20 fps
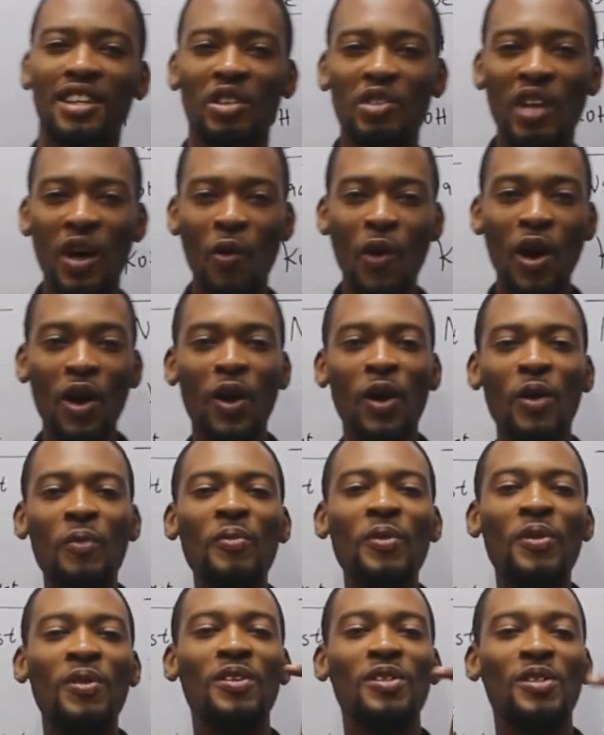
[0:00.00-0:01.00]
You are
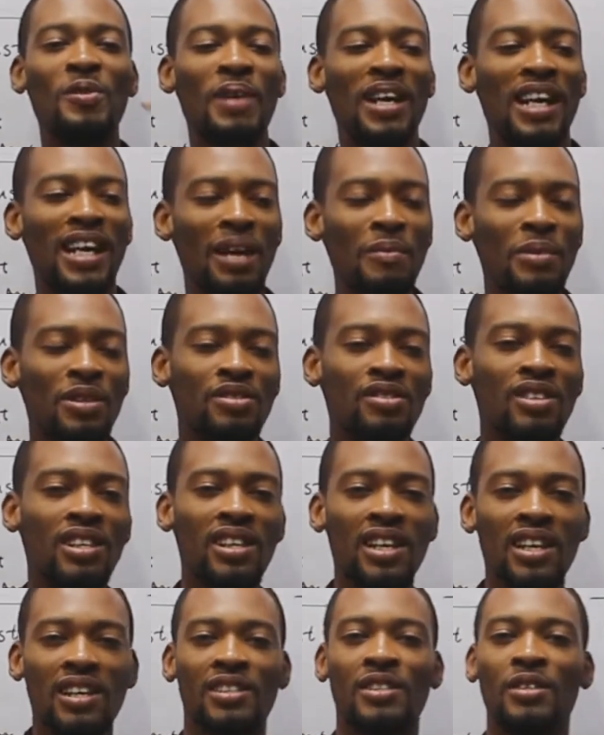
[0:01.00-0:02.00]
welcome to my chemistry
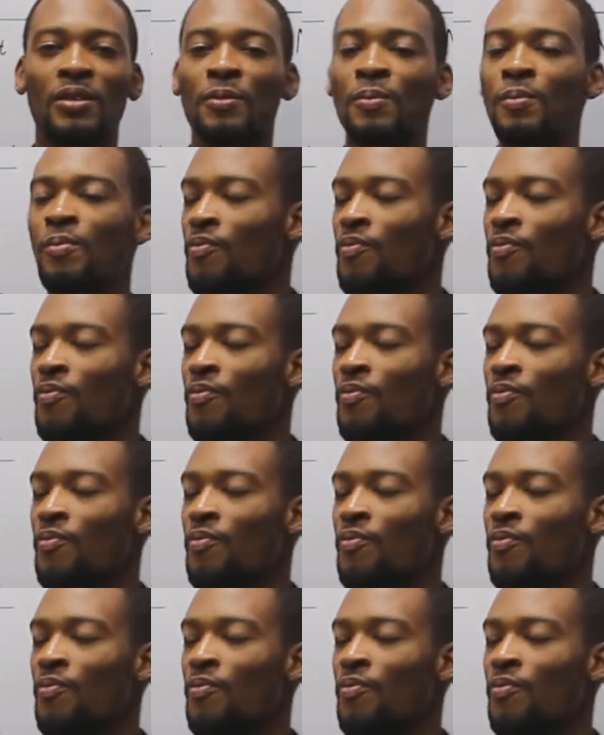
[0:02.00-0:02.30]
class.